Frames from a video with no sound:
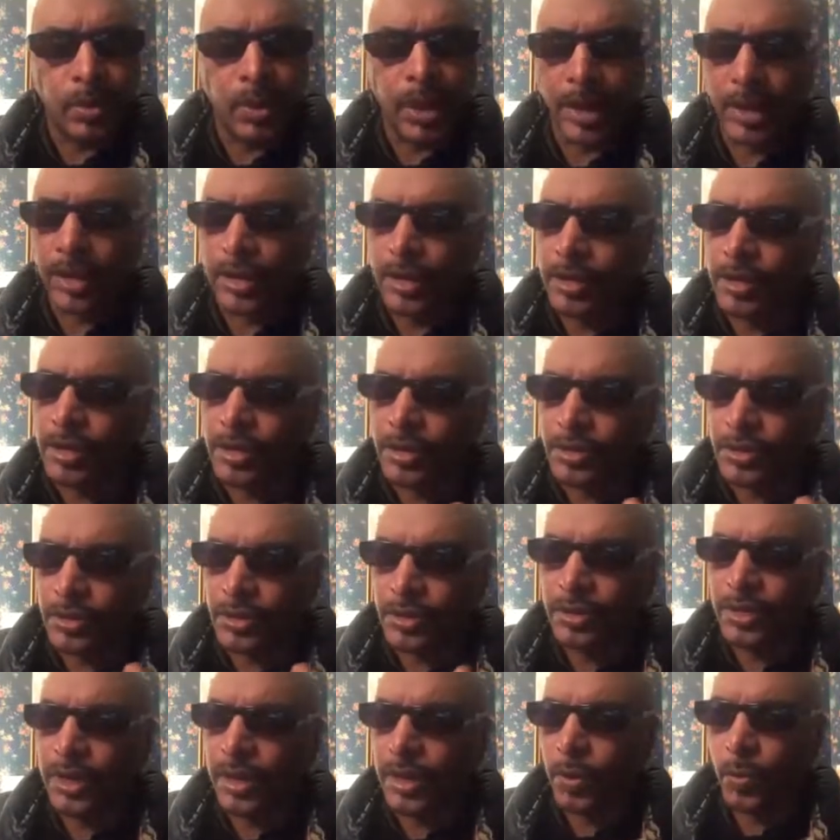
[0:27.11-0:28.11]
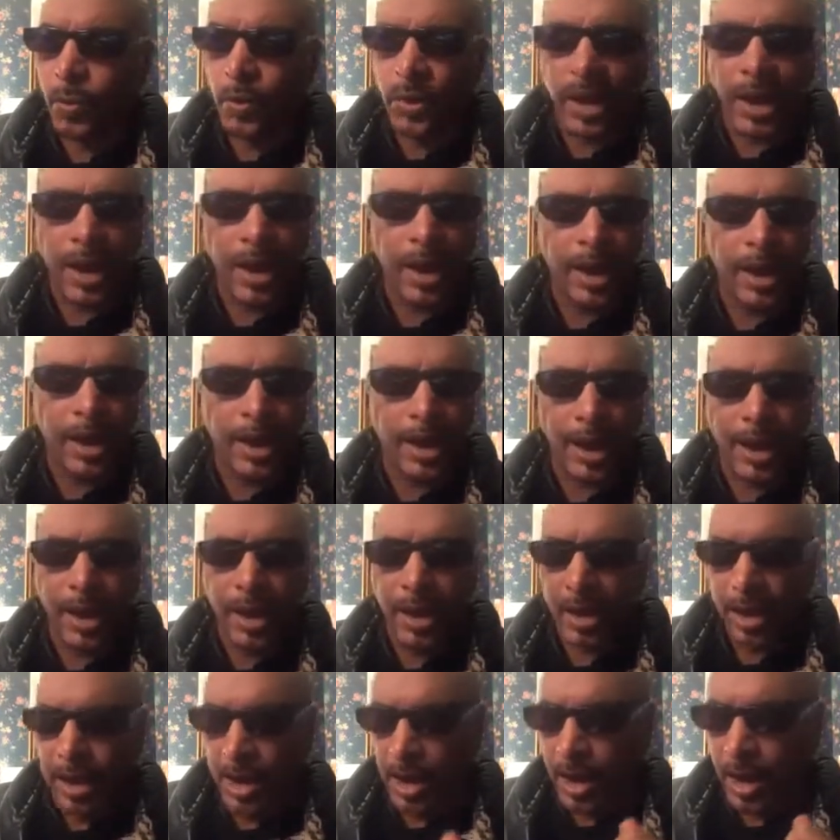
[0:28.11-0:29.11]
That to say we are here
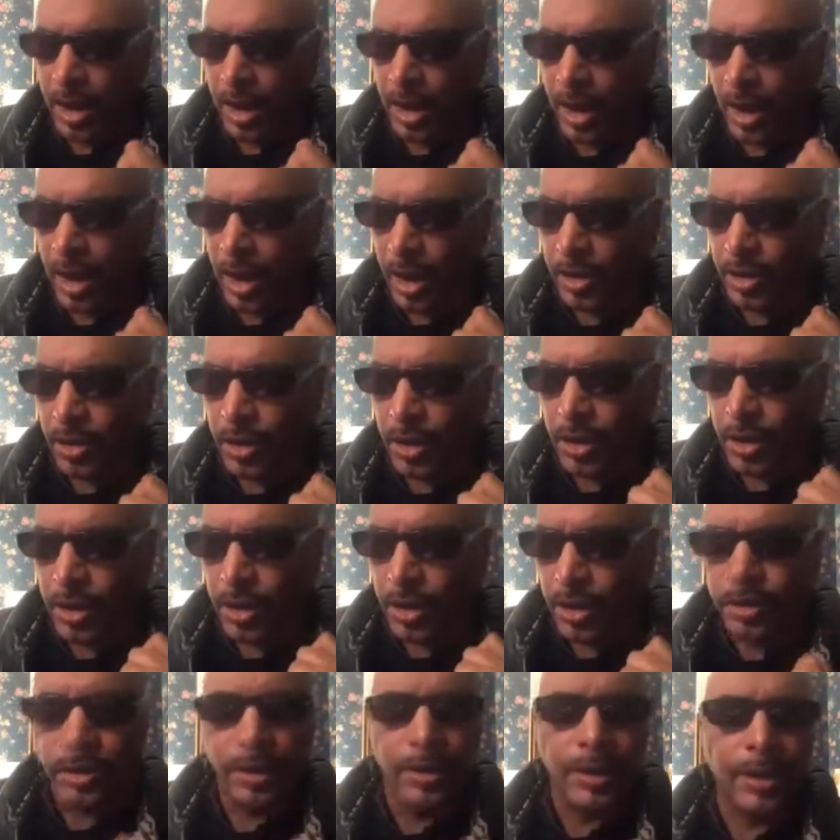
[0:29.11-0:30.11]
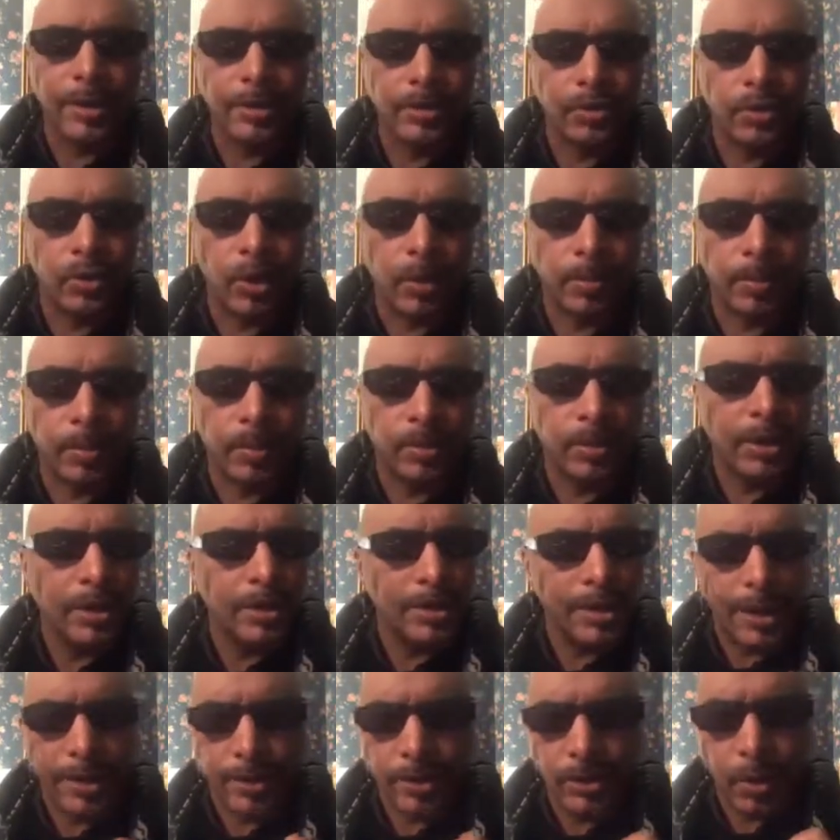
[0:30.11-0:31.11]
and yet you can't stop us.
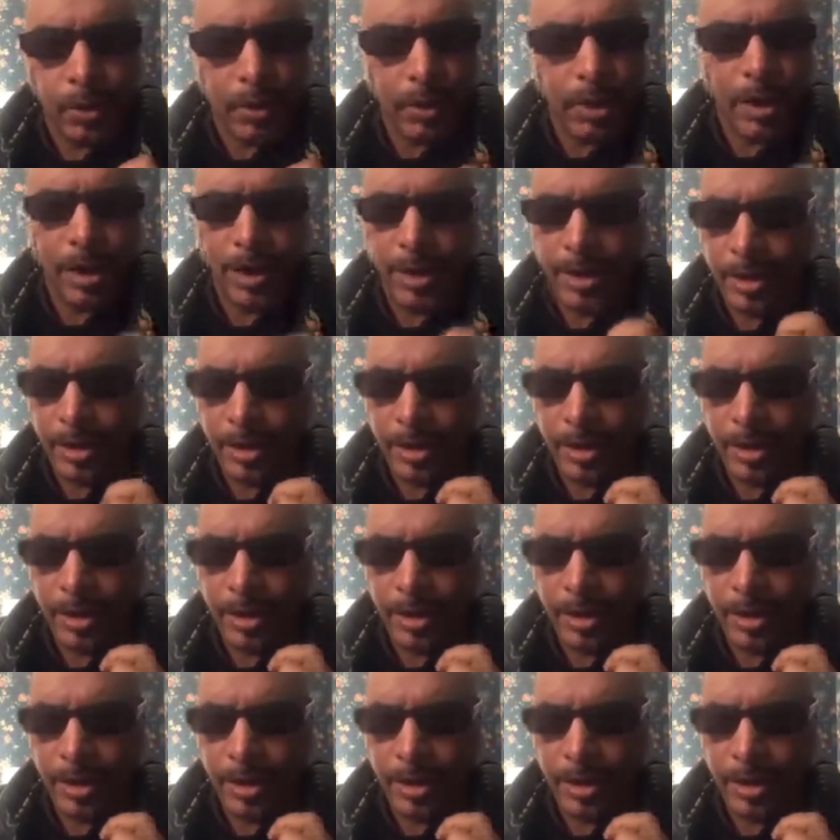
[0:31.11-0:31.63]
That's all